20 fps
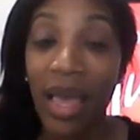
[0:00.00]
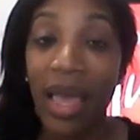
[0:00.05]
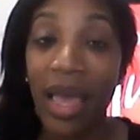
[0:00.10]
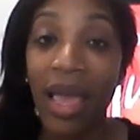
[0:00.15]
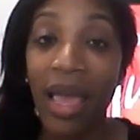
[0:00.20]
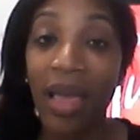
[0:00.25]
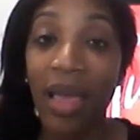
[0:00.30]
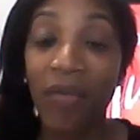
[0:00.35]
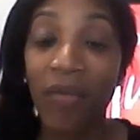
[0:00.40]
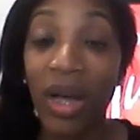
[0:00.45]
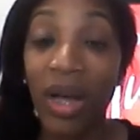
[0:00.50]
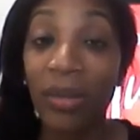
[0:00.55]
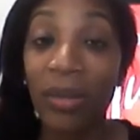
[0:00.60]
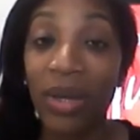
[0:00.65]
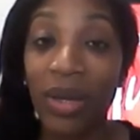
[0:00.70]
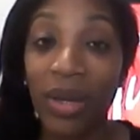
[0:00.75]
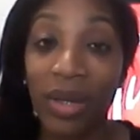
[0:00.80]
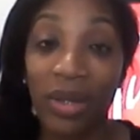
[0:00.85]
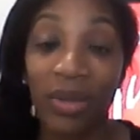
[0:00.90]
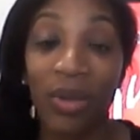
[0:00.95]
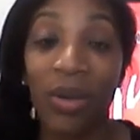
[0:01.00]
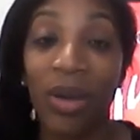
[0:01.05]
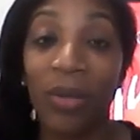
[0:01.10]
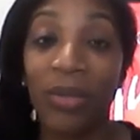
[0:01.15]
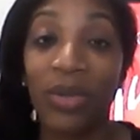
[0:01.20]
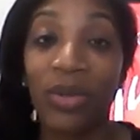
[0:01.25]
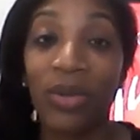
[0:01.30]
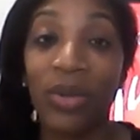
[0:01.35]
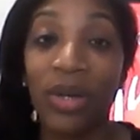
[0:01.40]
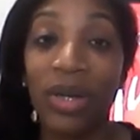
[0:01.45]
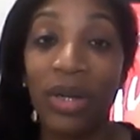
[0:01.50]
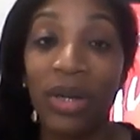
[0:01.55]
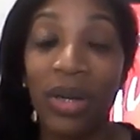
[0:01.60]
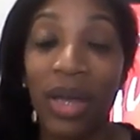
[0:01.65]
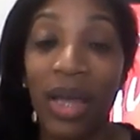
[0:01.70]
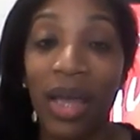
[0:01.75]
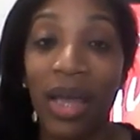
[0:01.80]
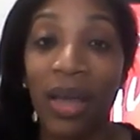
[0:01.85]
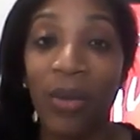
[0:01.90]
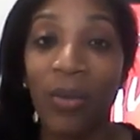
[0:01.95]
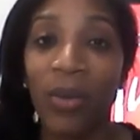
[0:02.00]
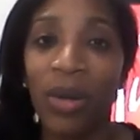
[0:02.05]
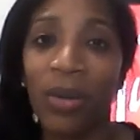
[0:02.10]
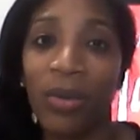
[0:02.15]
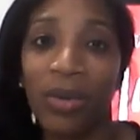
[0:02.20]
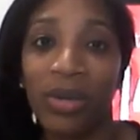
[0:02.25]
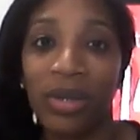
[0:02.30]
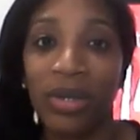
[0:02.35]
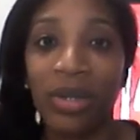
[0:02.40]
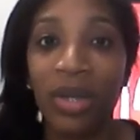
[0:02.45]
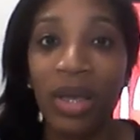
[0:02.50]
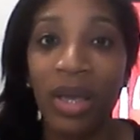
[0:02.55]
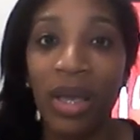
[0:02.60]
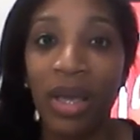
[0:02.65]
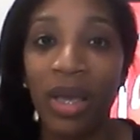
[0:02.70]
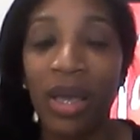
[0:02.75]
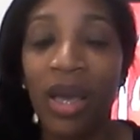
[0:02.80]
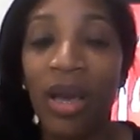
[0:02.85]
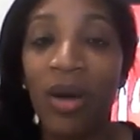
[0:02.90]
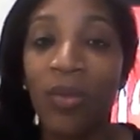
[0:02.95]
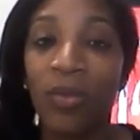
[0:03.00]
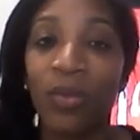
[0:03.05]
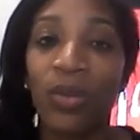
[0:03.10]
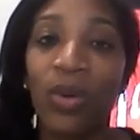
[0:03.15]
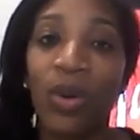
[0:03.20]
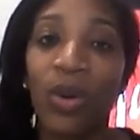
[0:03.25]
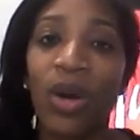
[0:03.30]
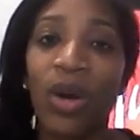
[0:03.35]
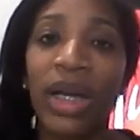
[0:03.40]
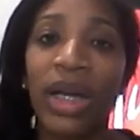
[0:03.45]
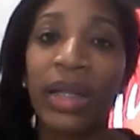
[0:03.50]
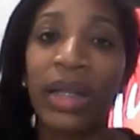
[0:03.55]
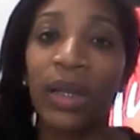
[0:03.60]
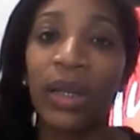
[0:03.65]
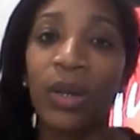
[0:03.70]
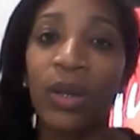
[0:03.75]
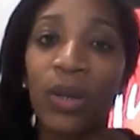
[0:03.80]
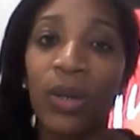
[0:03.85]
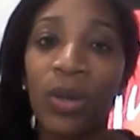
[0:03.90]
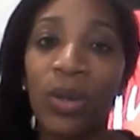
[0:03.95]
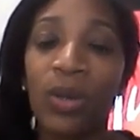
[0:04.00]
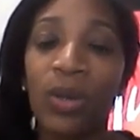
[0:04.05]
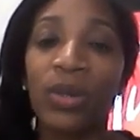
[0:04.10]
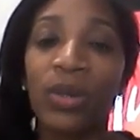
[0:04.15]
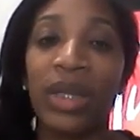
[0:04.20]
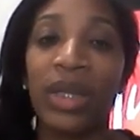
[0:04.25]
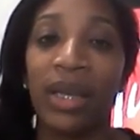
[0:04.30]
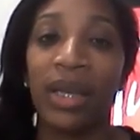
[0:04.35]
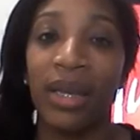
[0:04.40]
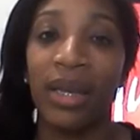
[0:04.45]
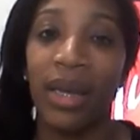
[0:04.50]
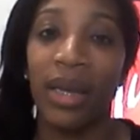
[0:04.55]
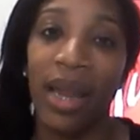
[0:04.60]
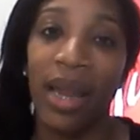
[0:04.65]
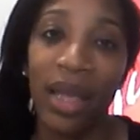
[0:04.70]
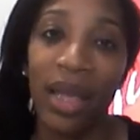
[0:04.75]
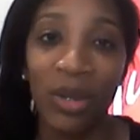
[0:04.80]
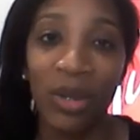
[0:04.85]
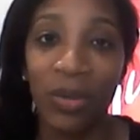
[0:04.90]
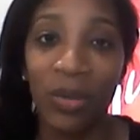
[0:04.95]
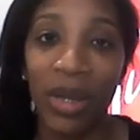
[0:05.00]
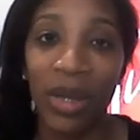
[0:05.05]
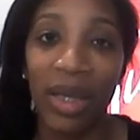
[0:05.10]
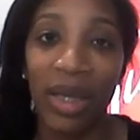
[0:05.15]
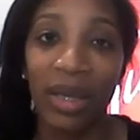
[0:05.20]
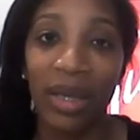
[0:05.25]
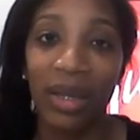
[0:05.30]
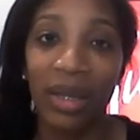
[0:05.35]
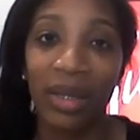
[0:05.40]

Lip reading: and follow me on Instagram and Twitter, and we will see more clues next week.